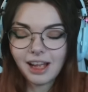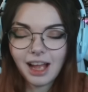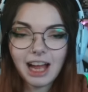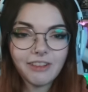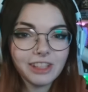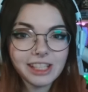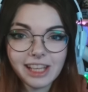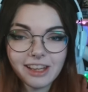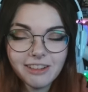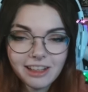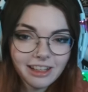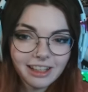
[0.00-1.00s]
have this
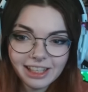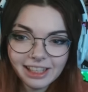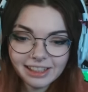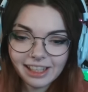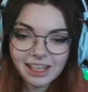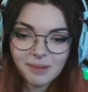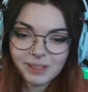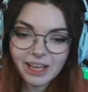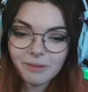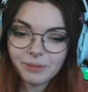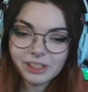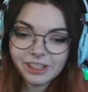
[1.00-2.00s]
era again. I keep
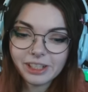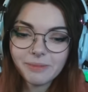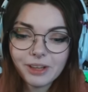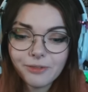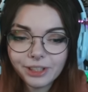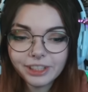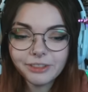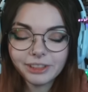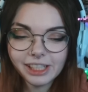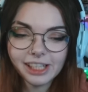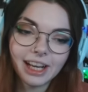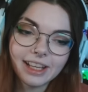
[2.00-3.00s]
saying it, but it's gonna be really,
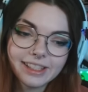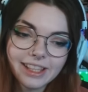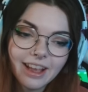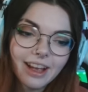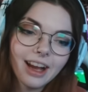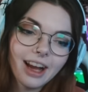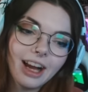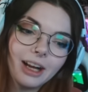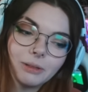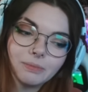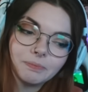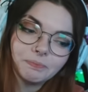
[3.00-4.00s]
really nice.
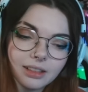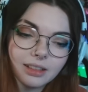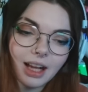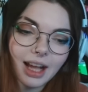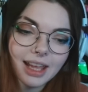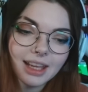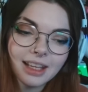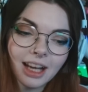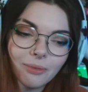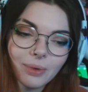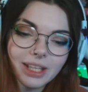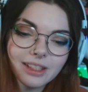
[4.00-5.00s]
I
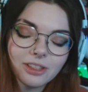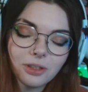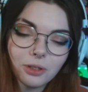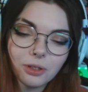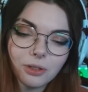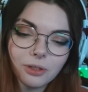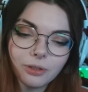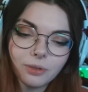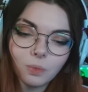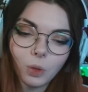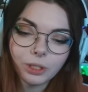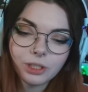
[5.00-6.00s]
can't wait to
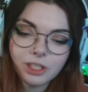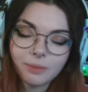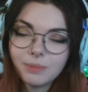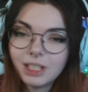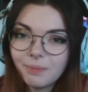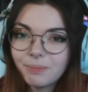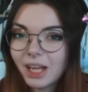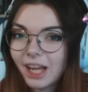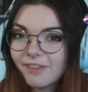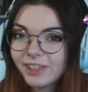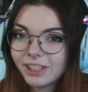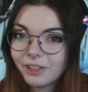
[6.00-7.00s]
watch some deep
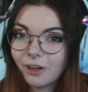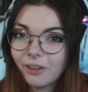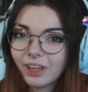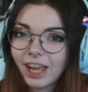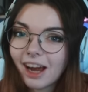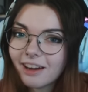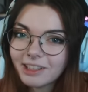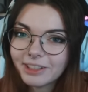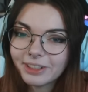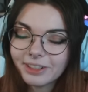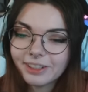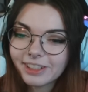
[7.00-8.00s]
dives into all the
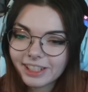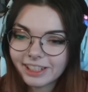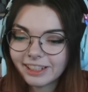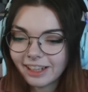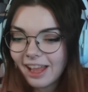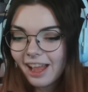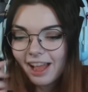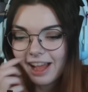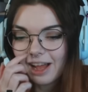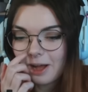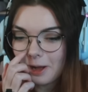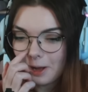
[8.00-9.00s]
characters and
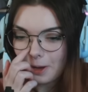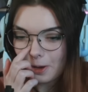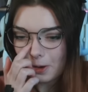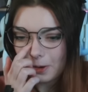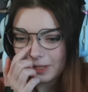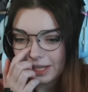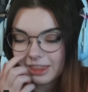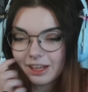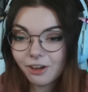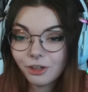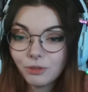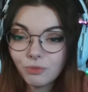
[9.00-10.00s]
all like
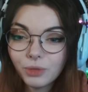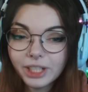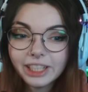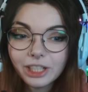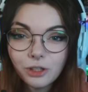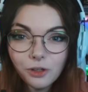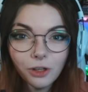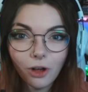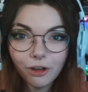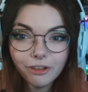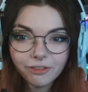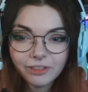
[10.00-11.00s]
their really cool
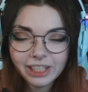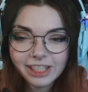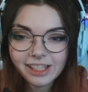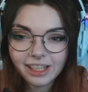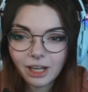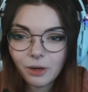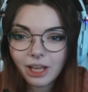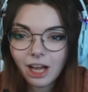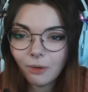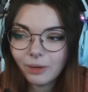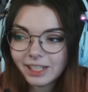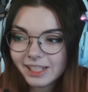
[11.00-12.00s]
outfits, and I
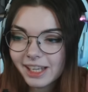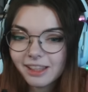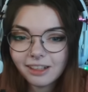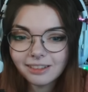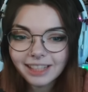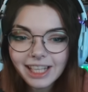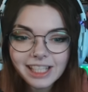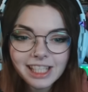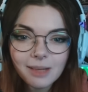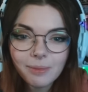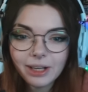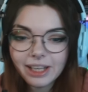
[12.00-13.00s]
can't wait to see their
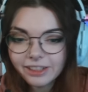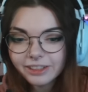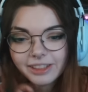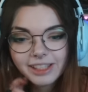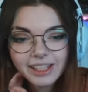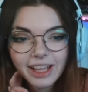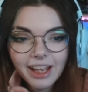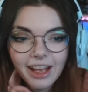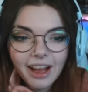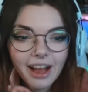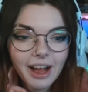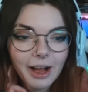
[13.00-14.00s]
lightsaber hilts.
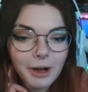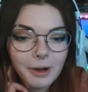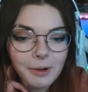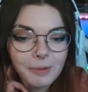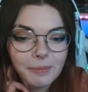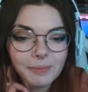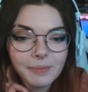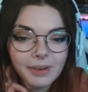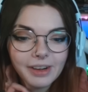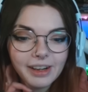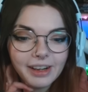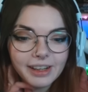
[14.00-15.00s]

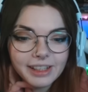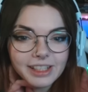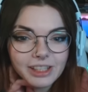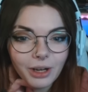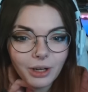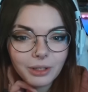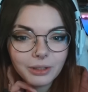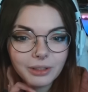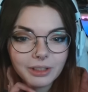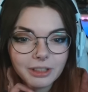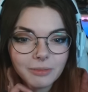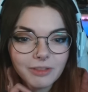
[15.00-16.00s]
It's all
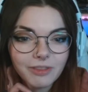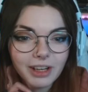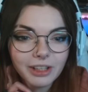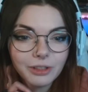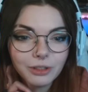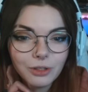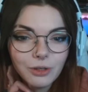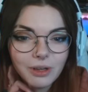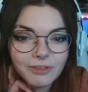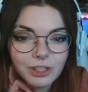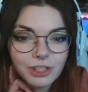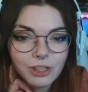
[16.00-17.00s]
gonna be very cool. Oh,
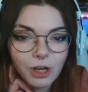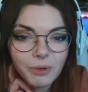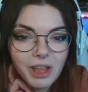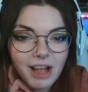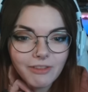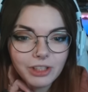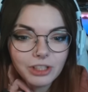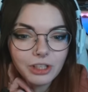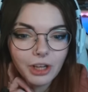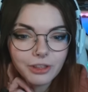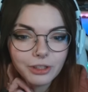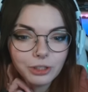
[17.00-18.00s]
I just saw we have
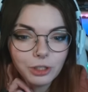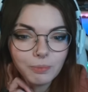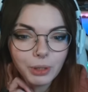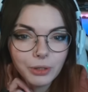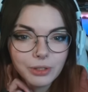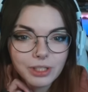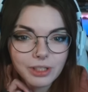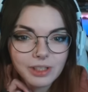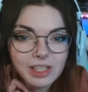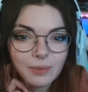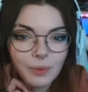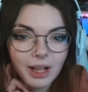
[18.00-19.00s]
another new poster
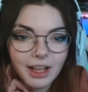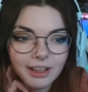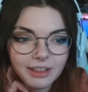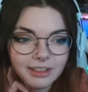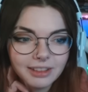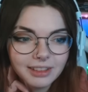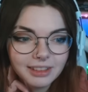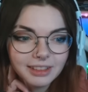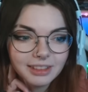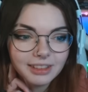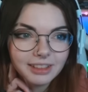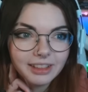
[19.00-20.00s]
as well.
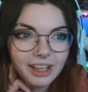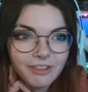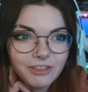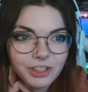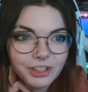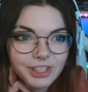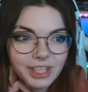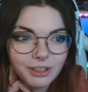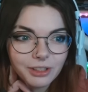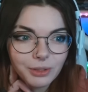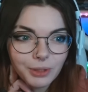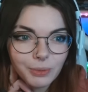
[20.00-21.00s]
I've just seen
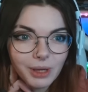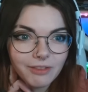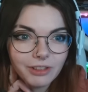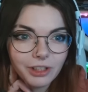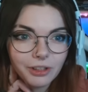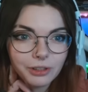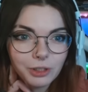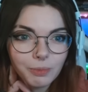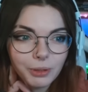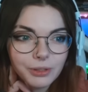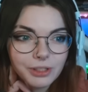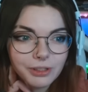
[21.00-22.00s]
on Twitter we have another new
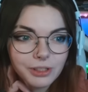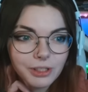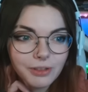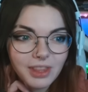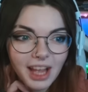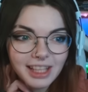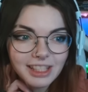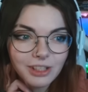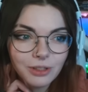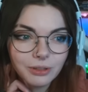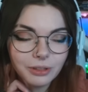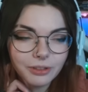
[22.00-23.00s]
poster, so that's
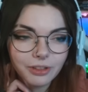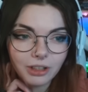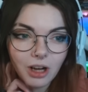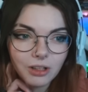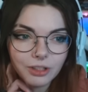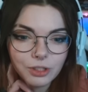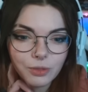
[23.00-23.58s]
cool. They're all on